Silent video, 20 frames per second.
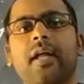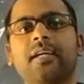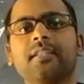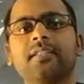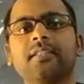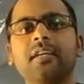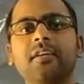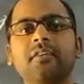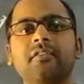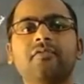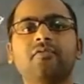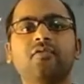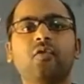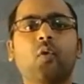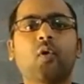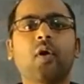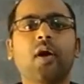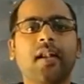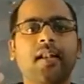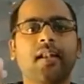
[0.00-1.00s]
called as a
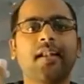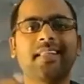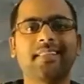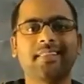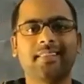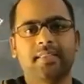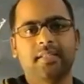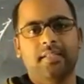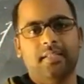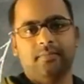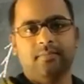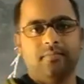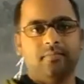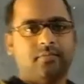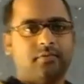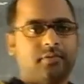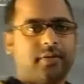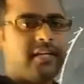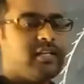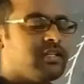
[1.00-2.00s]
focal length,
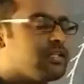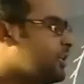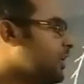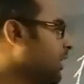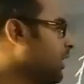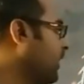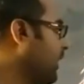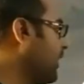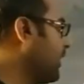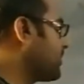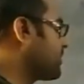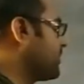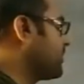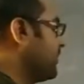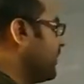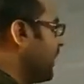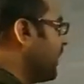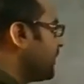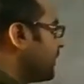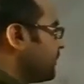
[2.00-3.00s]
right? Let
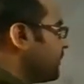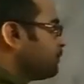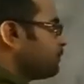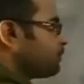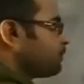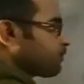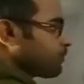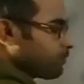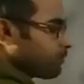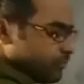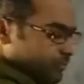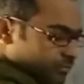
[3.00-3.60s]
us see that.